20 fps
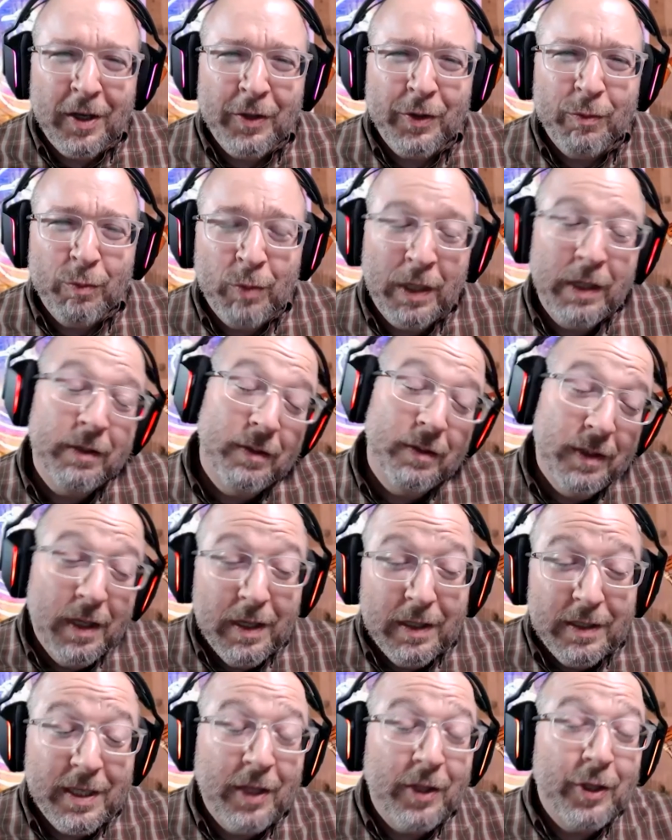other well,
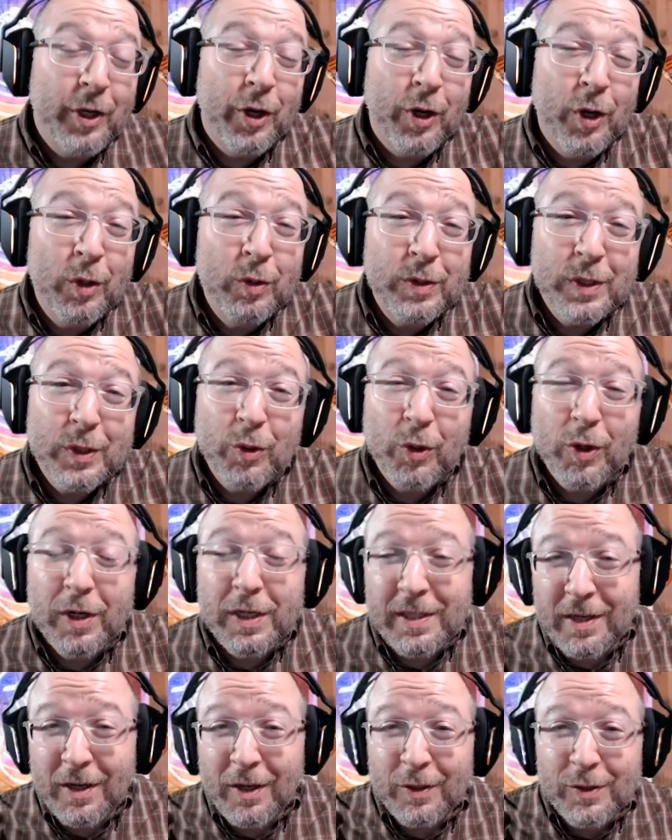telling your own
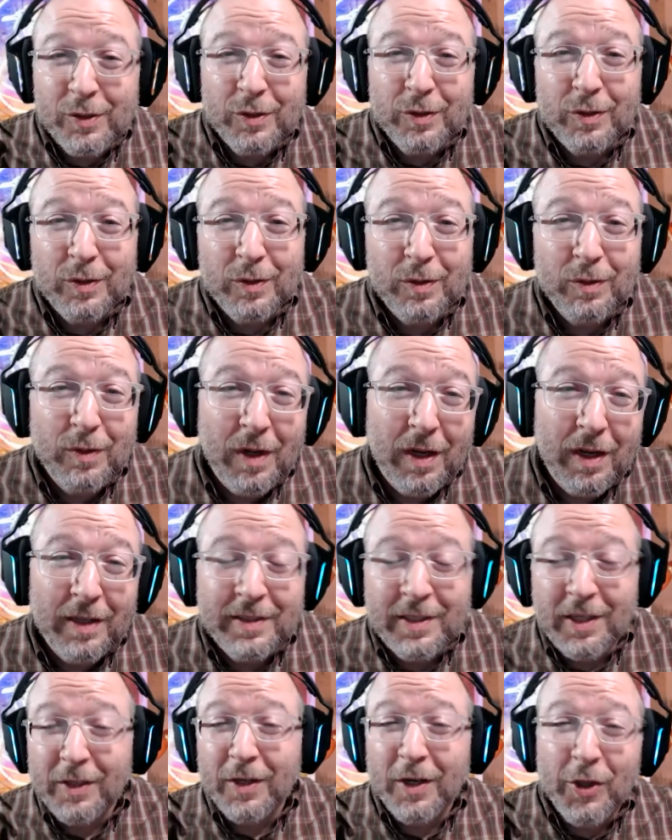stories and also
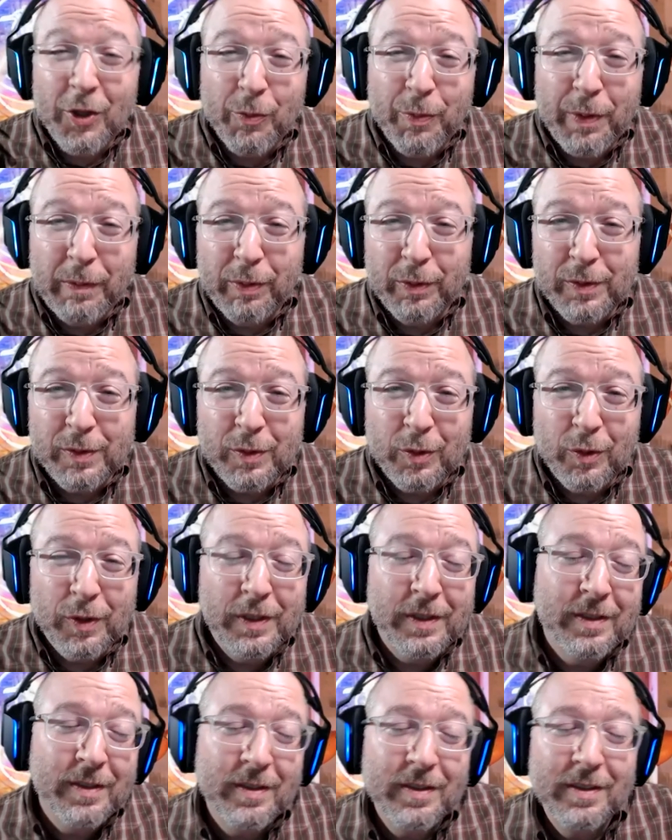telling other people's
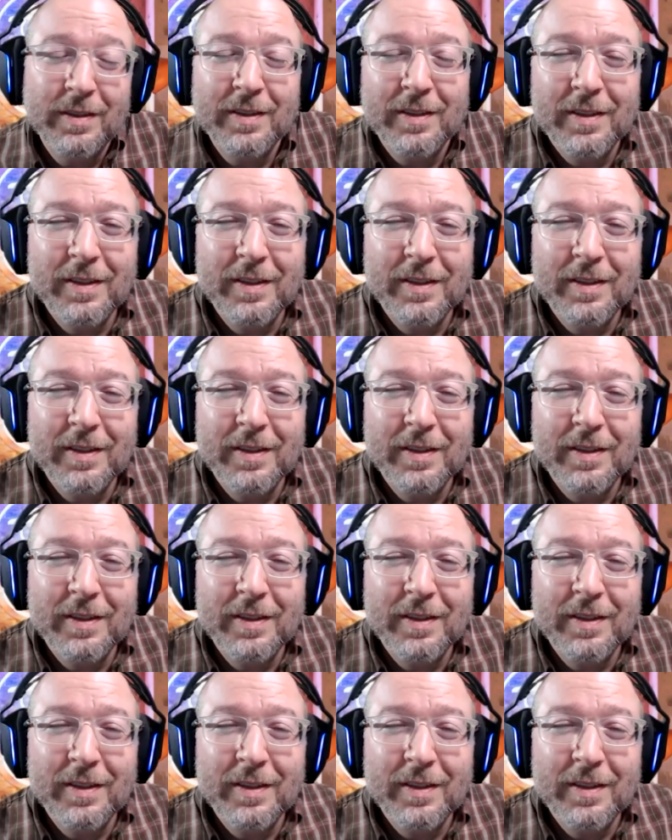stories?